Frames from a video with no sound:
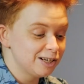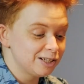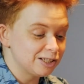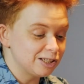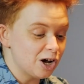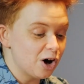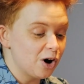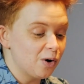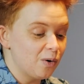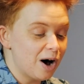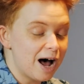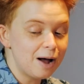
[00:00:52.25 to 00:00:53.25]

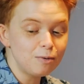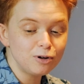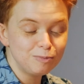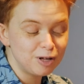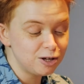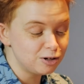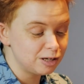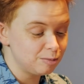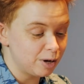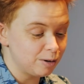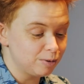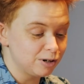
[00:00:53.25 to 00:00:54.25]
So I will be
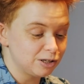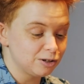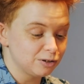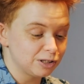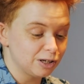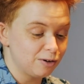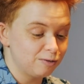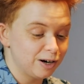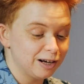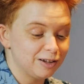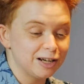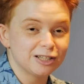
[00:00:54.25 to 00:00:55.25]
using my personal
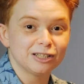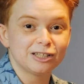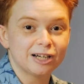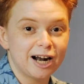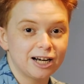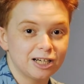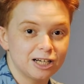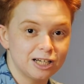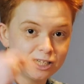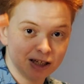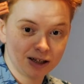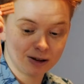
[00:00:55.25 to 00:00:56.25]
self-regulation
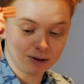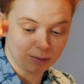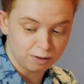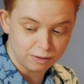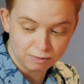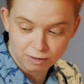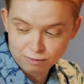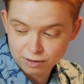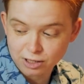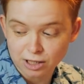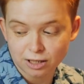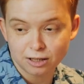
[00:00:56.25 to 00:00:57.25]
strategies, my favorite
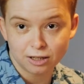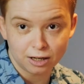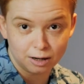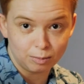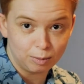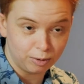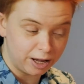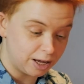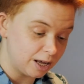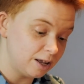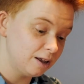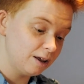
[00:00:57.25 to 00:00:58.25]
fidget and my blanket,